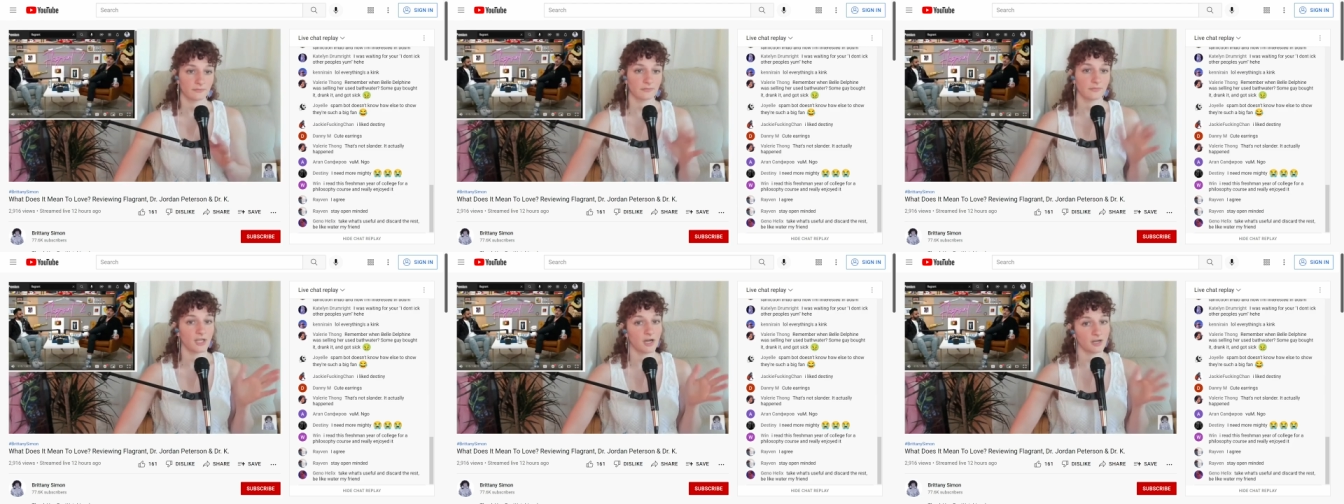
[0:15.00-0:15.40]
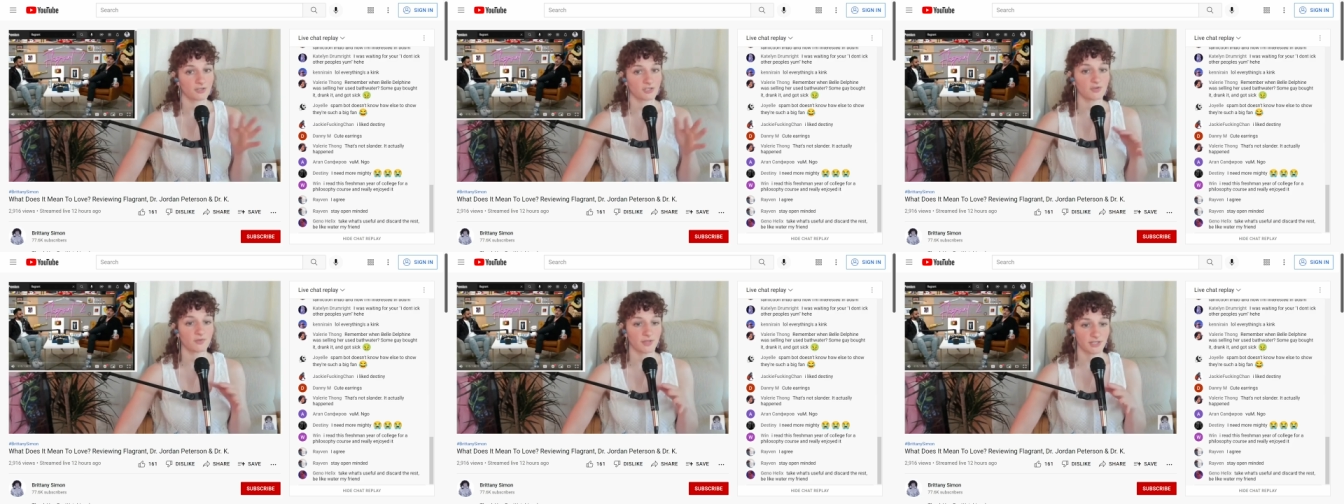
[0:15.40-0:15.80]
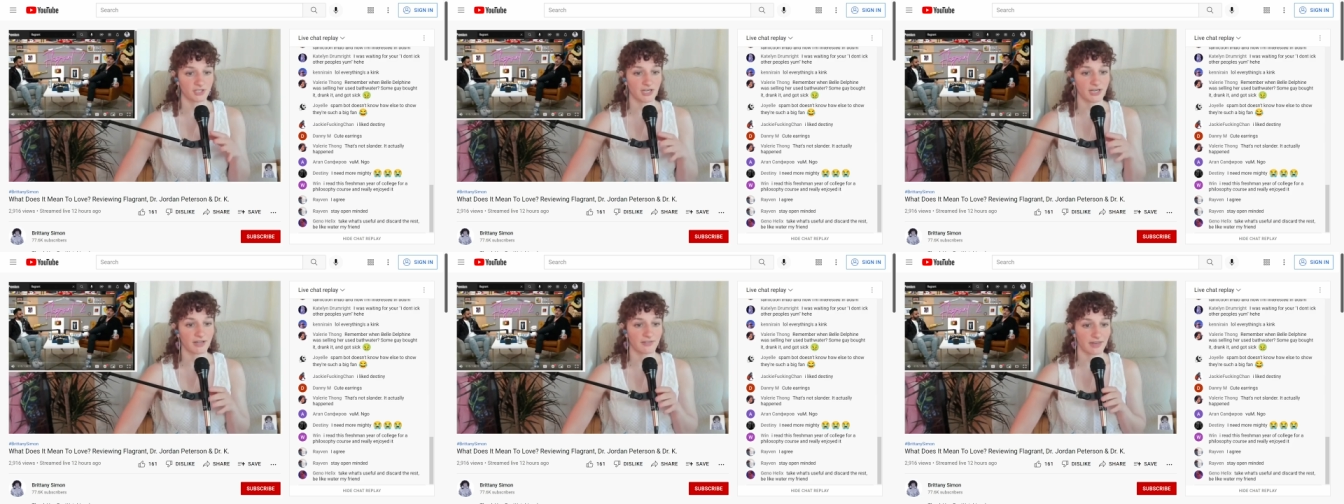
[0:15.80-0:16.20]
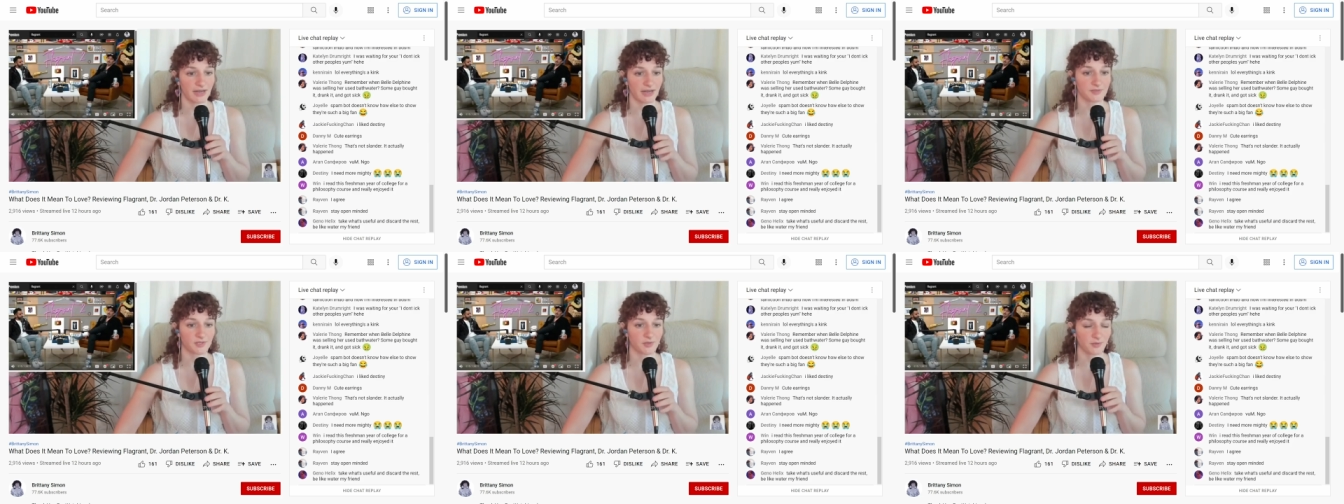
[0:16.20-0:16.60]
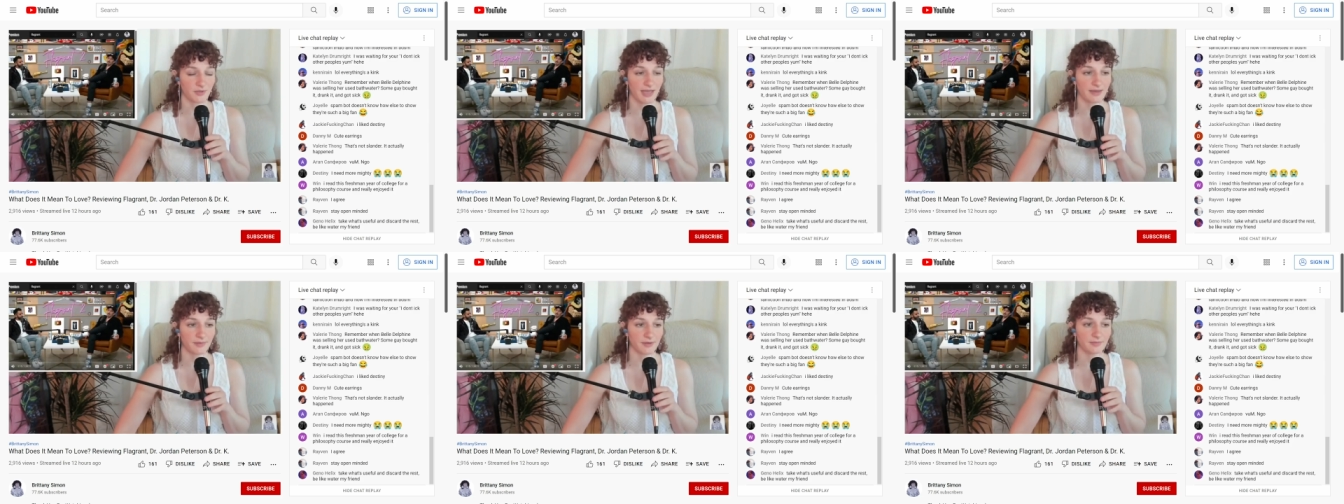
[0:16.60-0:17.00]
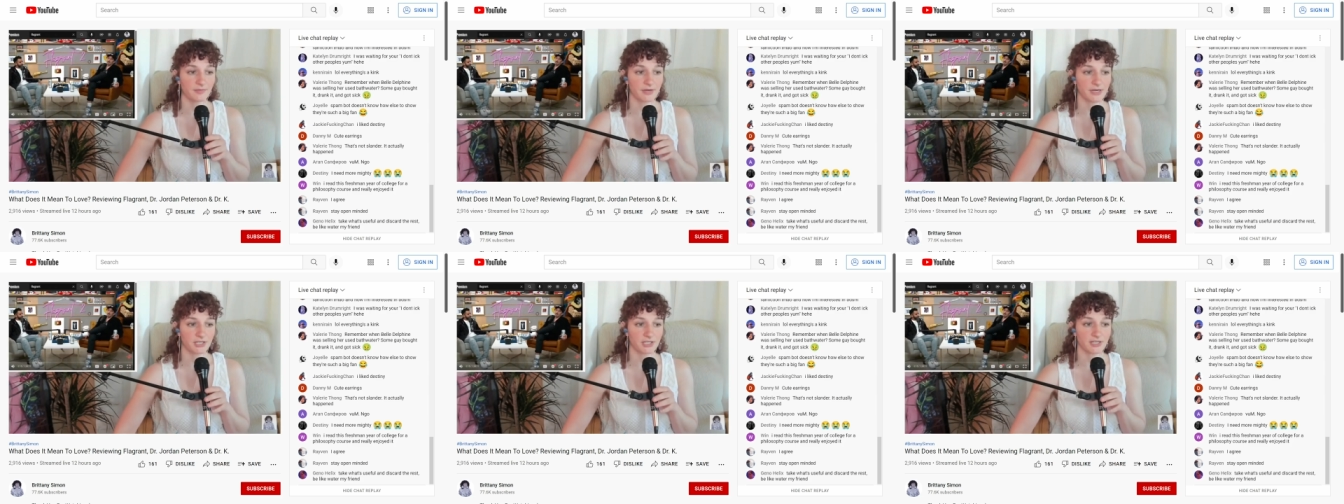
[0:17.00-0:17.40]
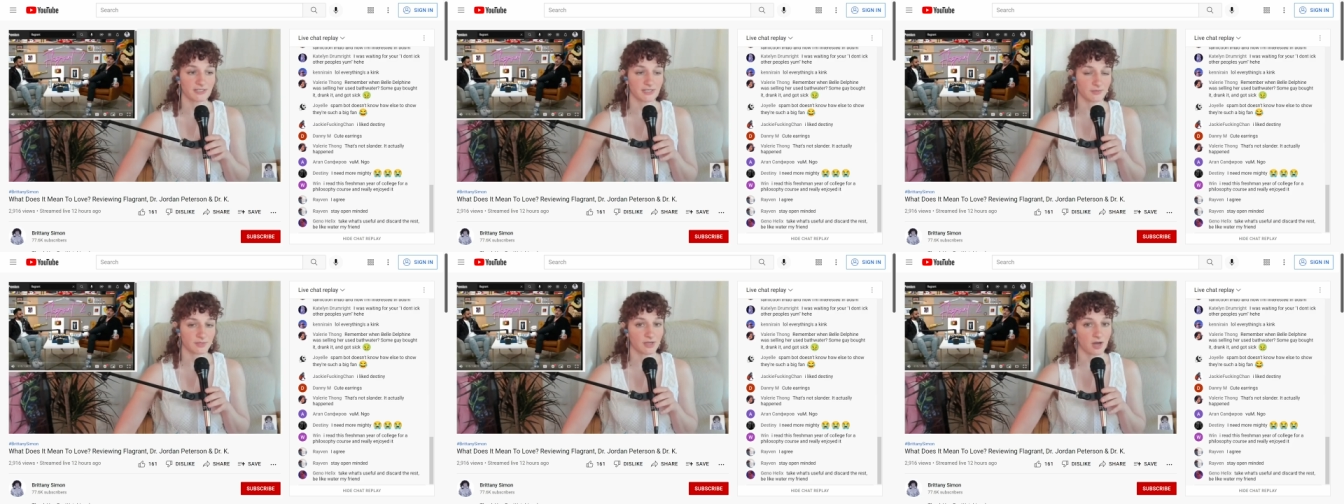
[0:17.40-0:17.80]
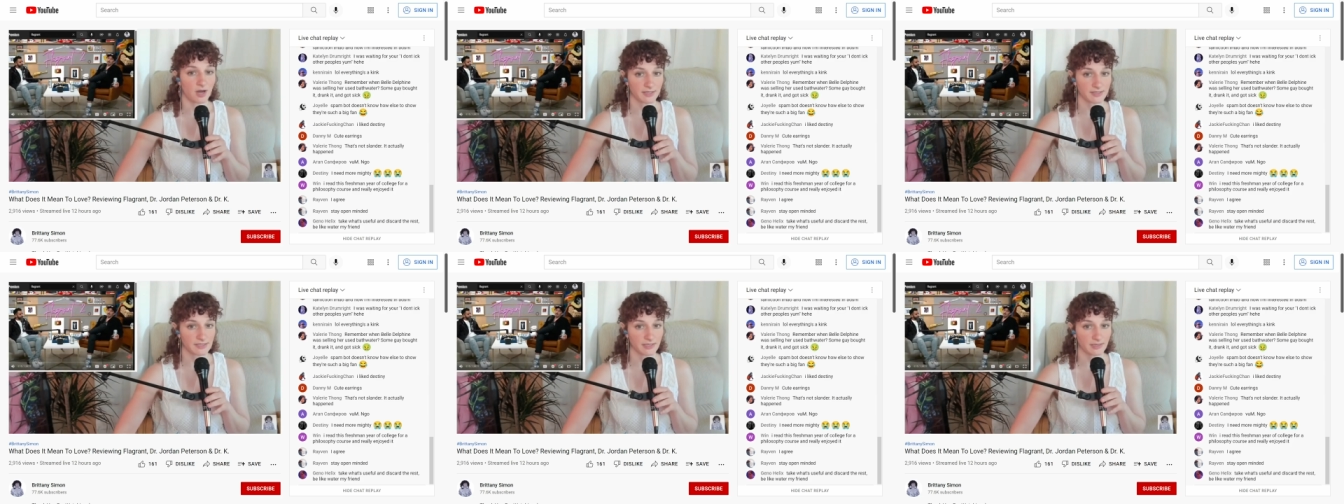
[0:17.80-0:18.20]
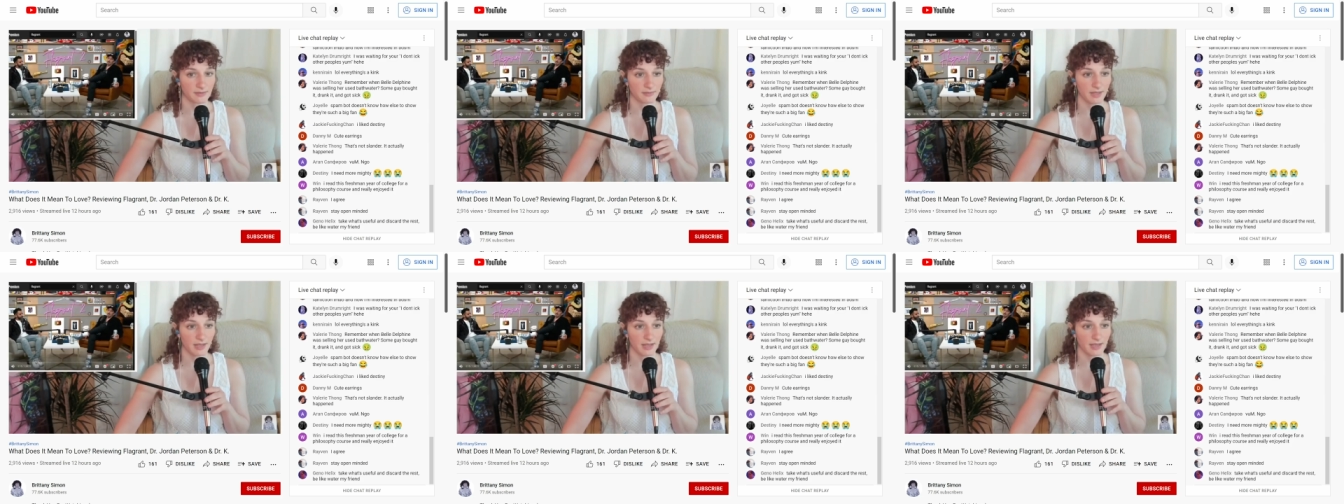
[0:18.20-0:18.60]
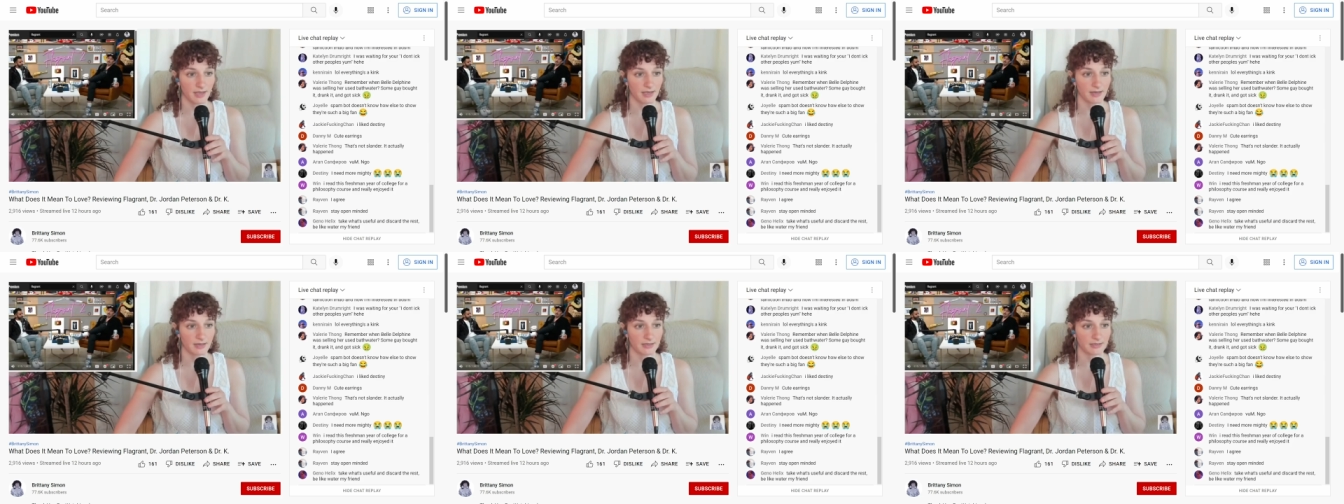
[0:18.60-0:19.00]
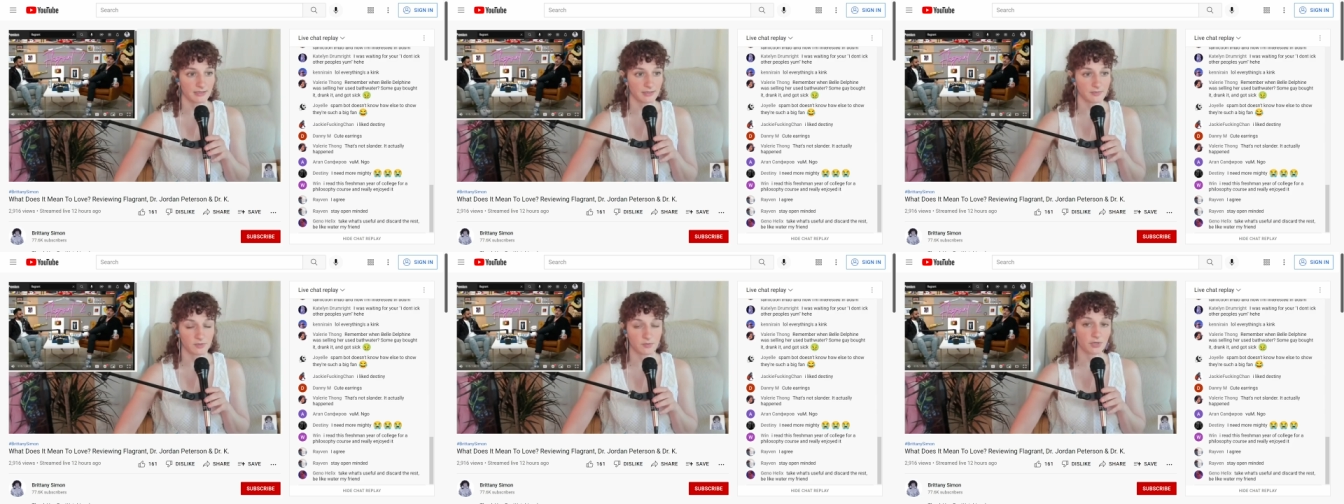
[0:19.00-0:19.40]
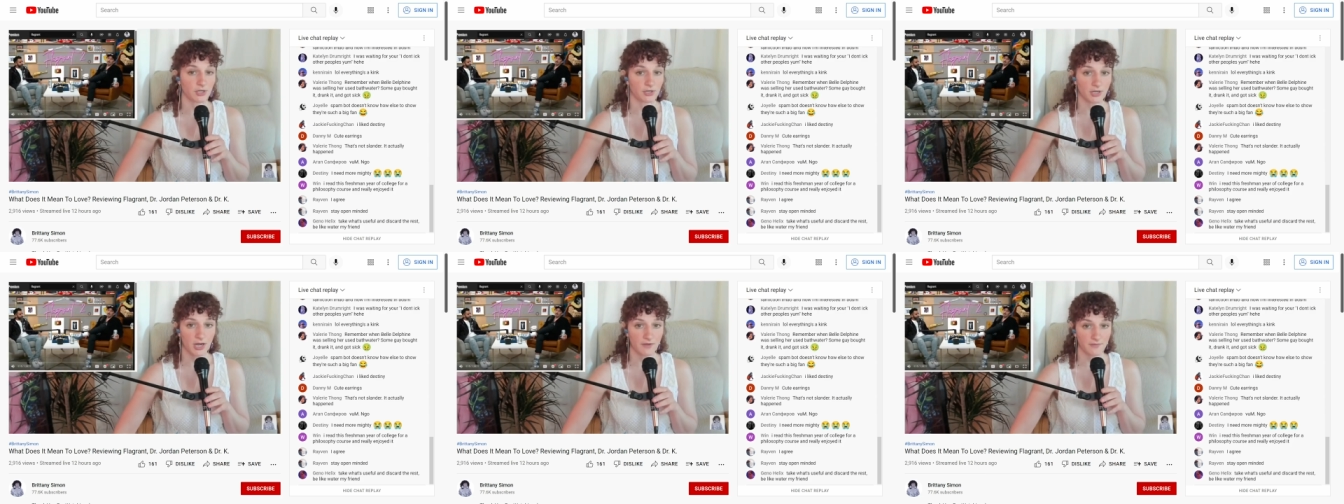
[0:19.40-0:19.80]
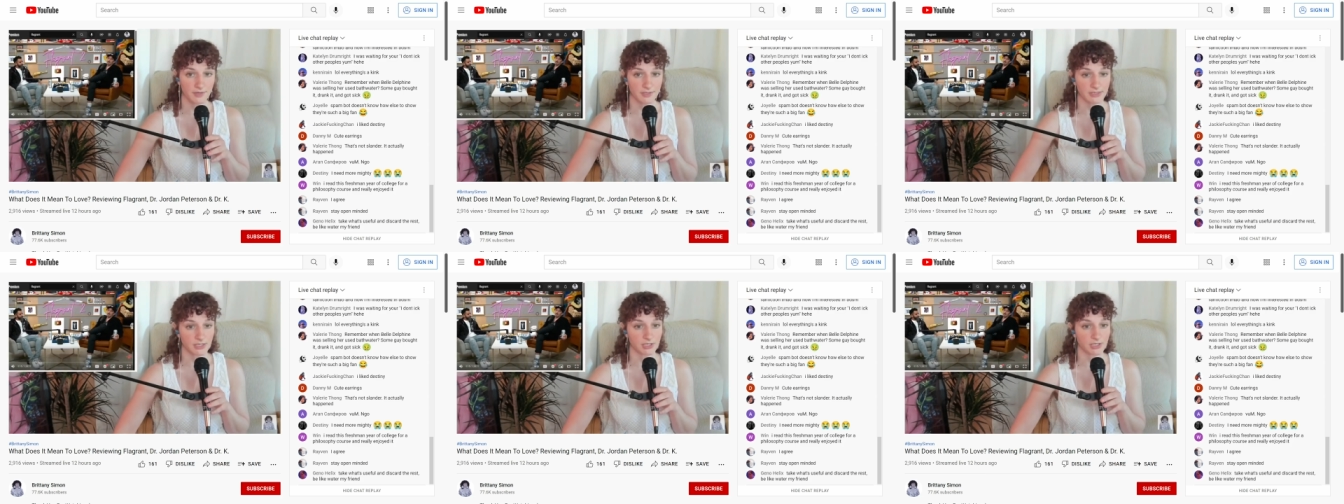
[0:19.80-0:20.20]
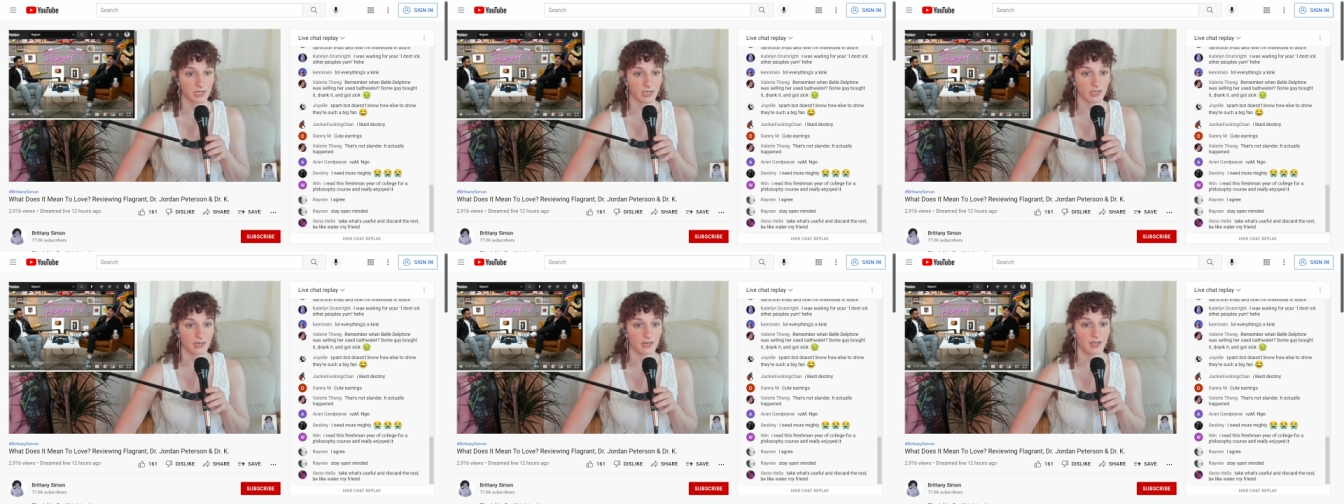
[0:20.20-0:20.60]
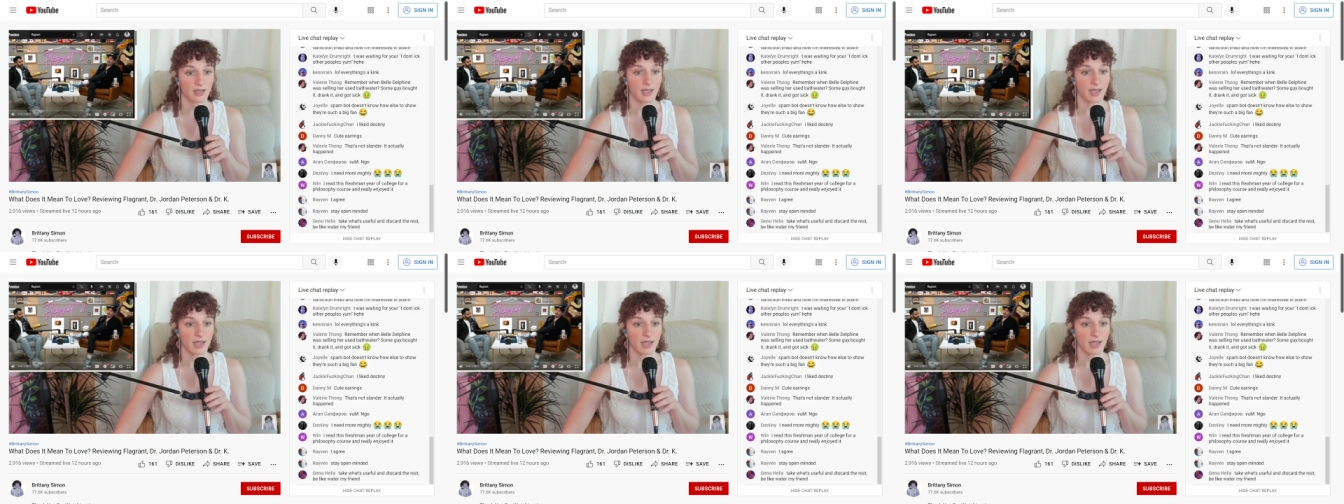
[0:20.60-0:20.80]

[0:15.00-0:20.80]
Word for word: Y'all should really check out that episode with Abba and Preach because it was awesome and it was a really good conversation.